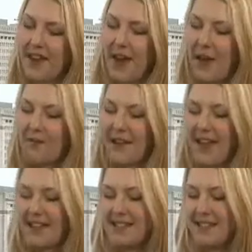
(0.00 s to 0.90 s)
Um,
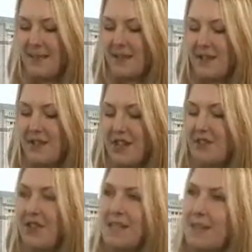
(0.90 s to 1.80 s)
and um,
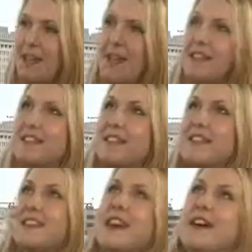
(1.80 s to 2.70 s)
generally speaking,
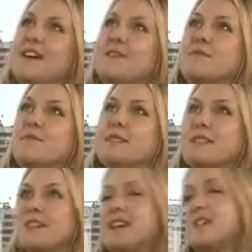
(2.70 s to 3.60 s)
the uh,
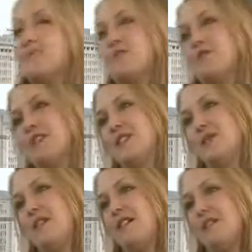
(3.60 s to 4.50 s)
success of moving to a
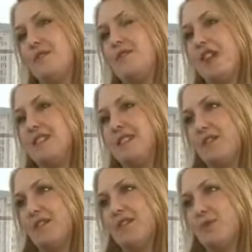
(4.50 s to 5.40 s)
kind of shared
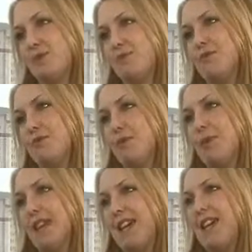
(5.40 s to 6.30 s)
services model,
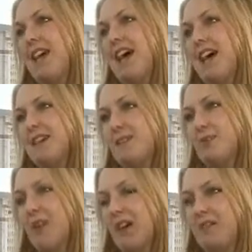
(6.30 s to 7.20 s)
presumably, as we
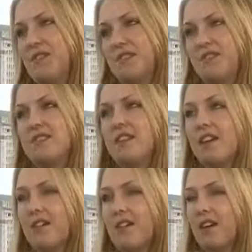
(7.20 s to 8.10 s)
were kind of discussing
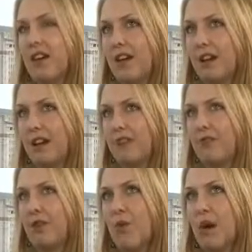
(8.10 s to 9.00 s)
earlier, earlier
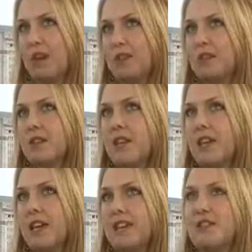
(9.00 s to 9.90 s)
requires
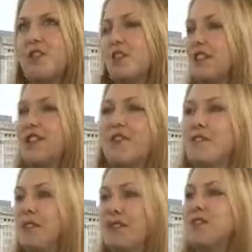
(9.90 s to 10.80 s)
it's not good enough if
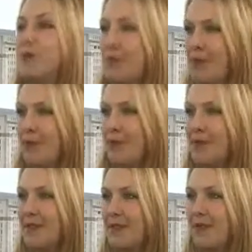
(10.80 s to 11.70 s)
only two people
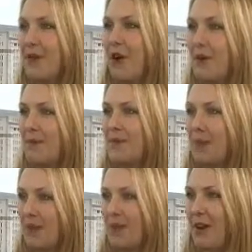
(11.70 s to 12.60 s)
subscribe to
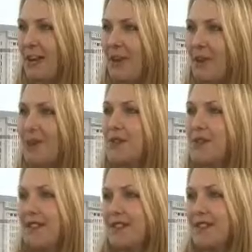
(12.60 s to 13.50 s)
it, right? Mm. Because you're
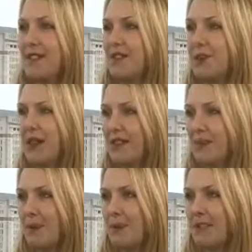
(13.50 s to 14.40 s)
only as good as your
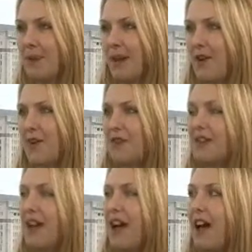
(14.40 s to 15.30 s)
counterparties back office.
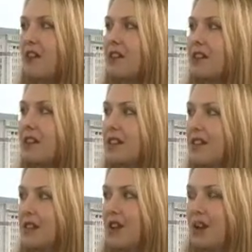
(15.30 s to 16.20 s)
So, how can the
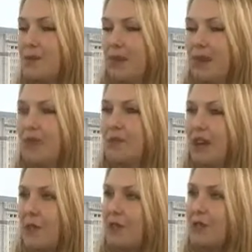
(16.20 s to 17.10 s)
industry hope to kind of
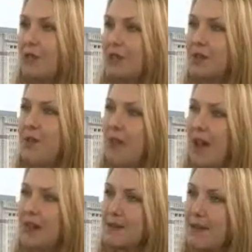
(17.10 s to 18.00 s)
create a bit of critical
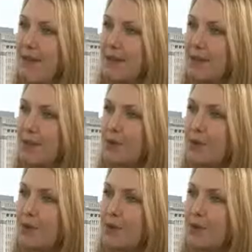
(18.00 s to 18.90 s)
mass behind the model?